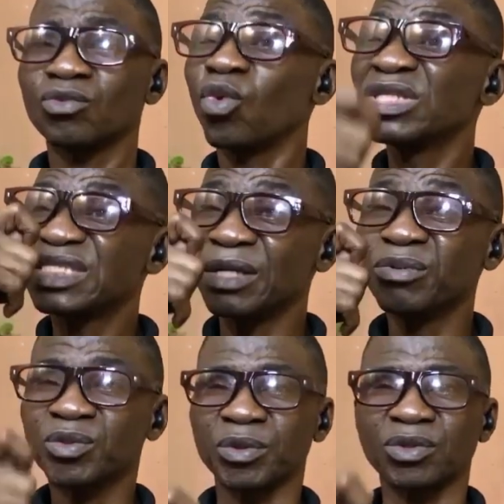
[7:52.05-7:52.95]
1
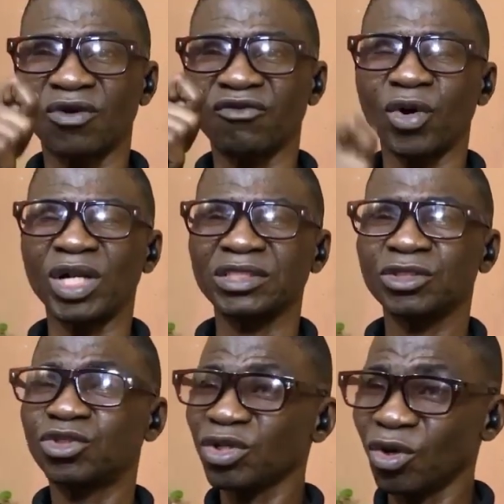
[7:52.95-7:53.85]
tablespoon of oil,
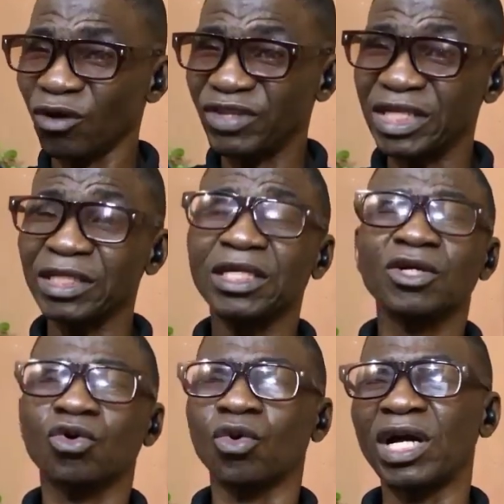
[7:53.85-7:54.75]
just of the
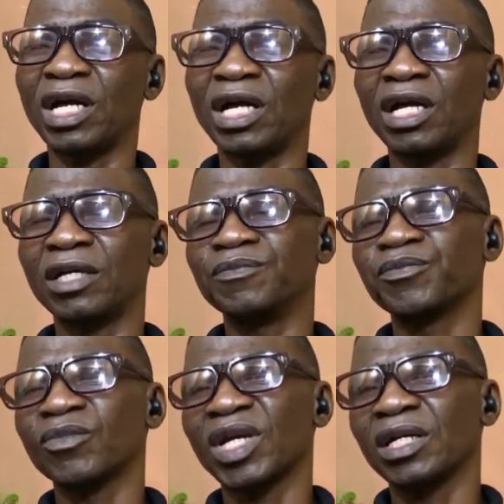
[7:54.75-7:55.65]

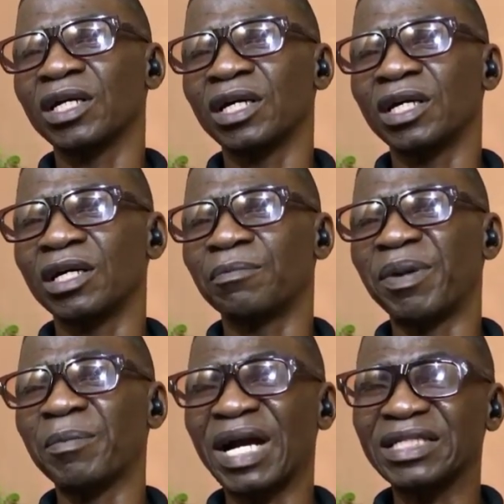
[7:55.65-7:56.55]

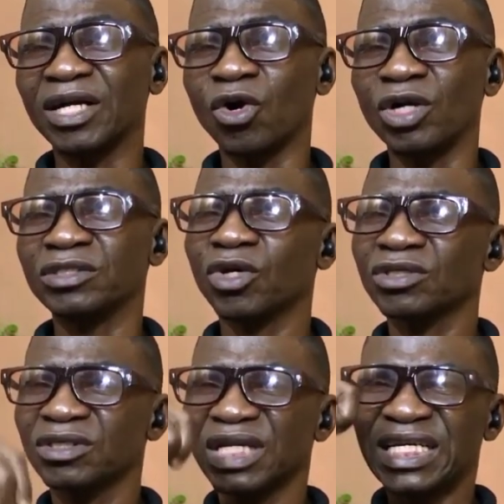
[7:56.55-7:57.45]
palm kernel oil.
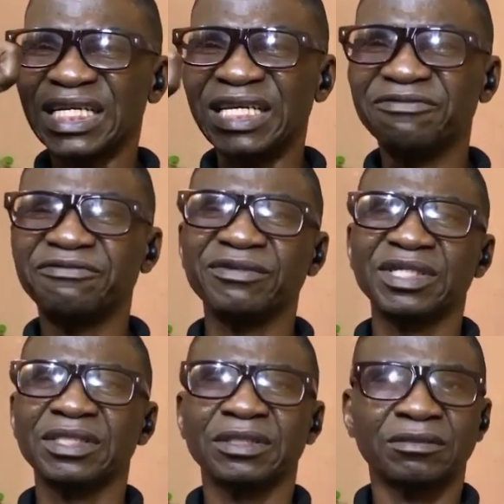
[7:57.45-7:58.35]
Just give
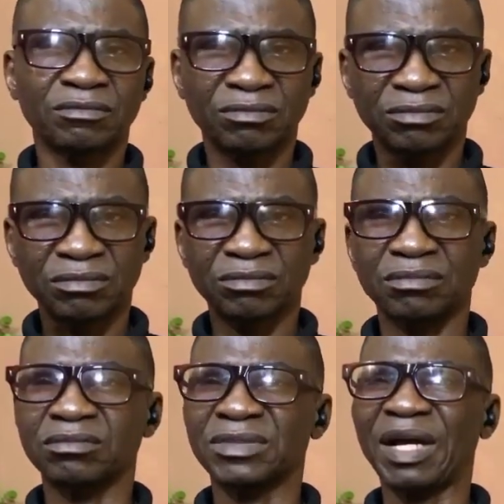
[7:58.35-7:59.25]

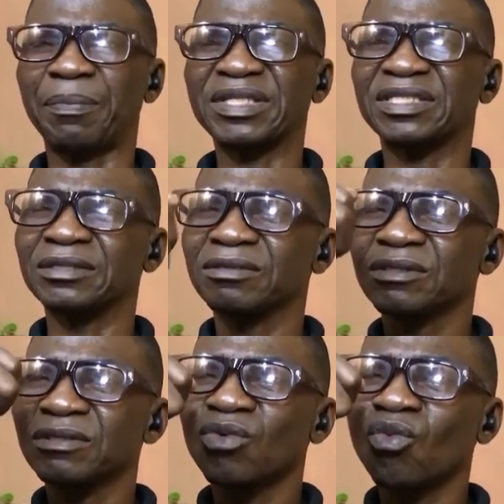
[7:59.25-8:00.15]
that person
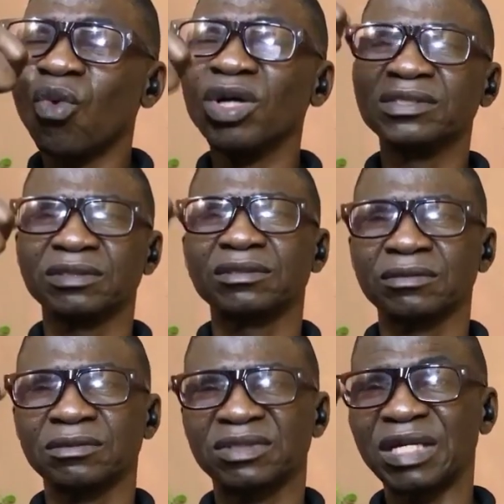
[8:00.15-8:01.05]
1
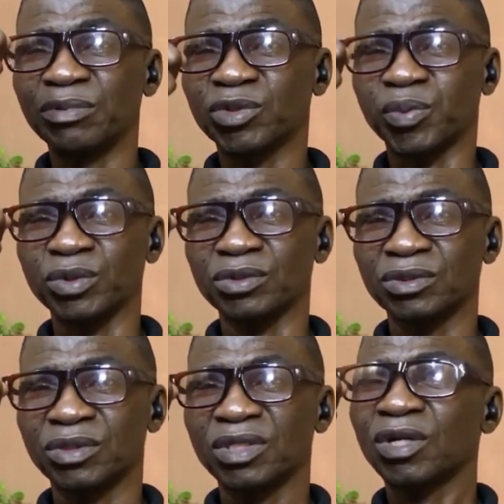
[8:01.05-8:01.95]
tablespoon
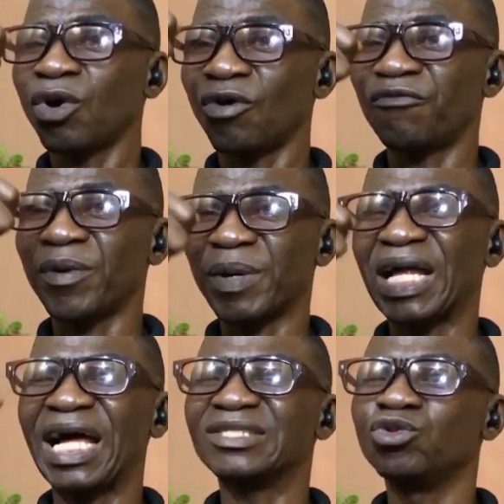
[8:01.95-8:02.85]
of palm
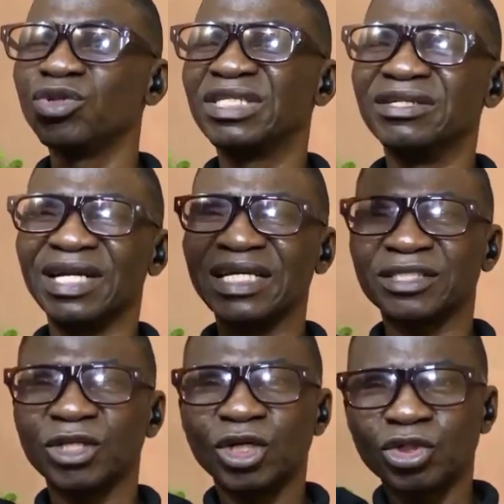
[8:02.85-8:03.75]
kernel, and use the
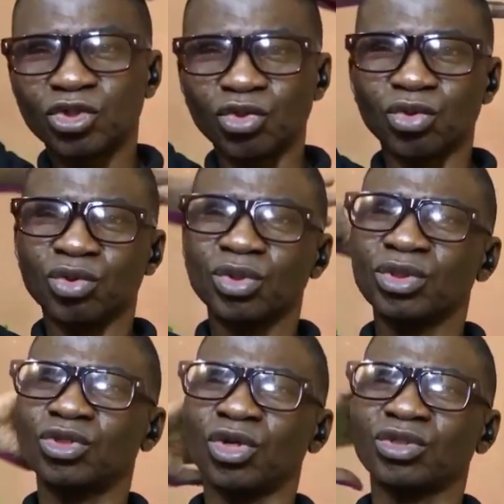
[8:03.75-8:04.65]
rest to
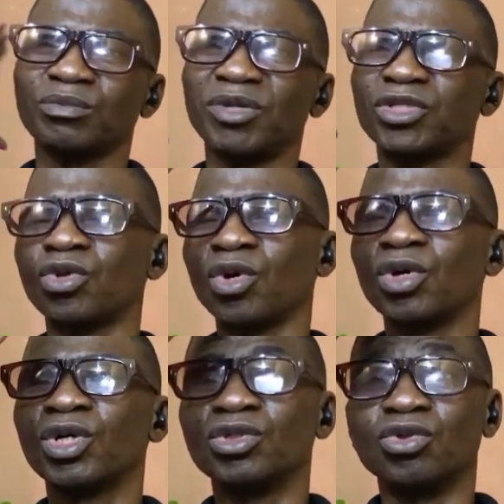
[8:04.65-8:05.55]
just make sure
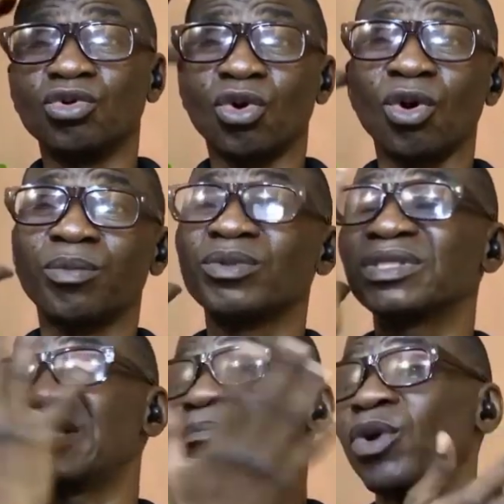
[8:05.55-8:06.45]
you rub
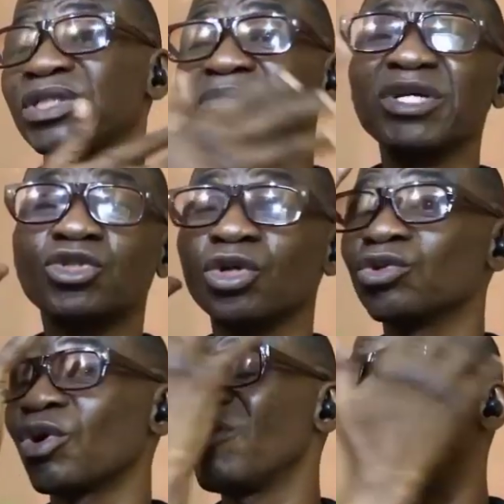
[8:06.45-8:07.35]
the body. Make sure you
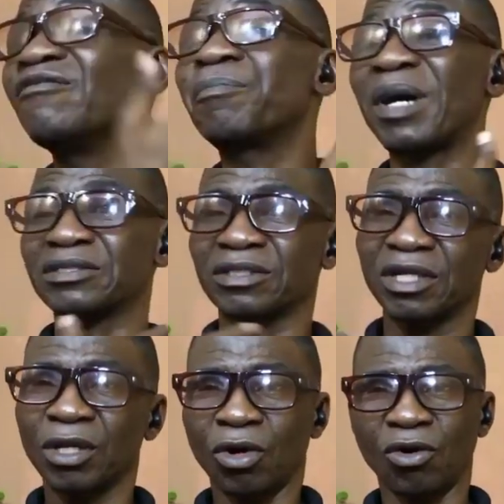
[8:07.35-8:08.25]
rub every part
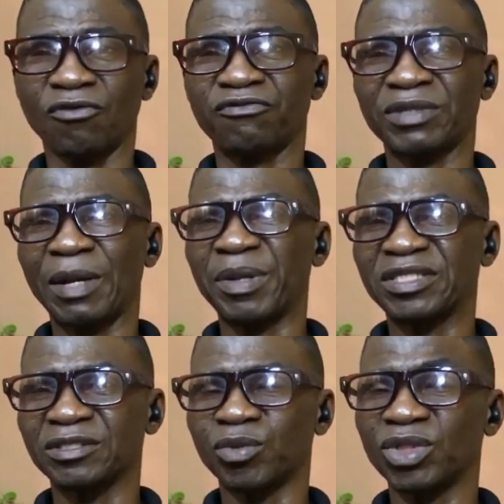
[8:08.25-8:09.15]
of that
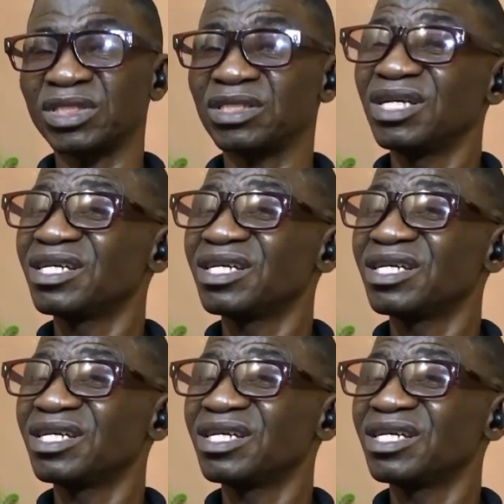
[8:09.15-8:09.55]
person's body.